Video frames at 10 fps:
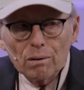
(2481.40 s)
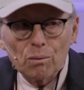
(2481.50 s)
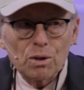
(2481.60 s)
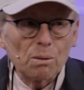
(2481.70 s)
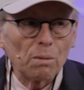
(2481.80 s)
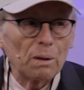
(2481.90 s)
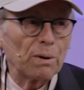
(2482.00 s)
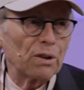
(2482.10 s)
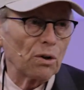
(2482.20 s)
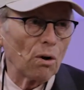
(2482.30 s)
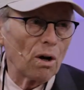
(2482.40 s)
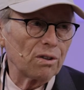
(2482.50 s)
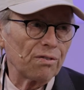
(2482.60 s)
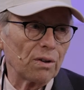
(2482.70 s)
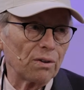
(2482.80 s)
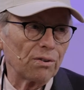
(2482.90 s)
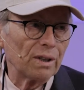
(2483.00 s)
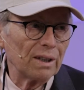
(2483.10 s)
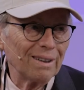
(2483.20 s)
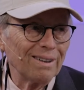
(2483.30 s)
where's the blood pressure lost first?
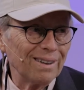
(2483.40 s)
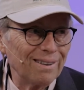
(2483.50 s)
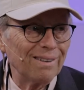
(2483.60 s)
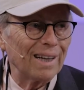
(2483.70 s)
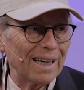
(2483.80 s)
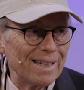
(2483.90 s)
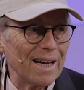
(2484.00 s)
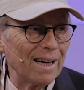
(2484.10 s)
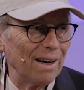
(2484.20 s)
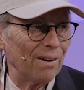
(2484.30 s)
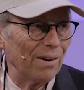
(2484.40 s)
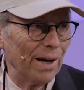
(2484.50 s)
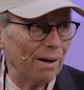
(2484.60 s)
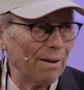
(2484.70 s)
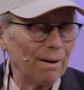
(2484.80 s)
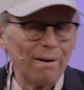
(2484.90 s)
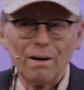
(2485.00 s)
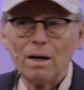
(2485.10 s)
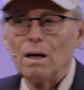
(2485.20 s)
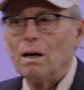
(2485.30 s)
It's in that 10 area.
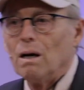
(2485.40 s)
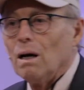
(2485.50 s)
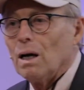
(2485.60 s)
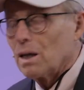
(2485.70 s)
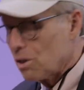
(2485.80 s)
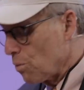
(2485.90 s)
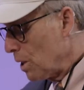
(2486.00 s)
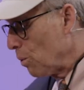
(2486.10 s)
And that's why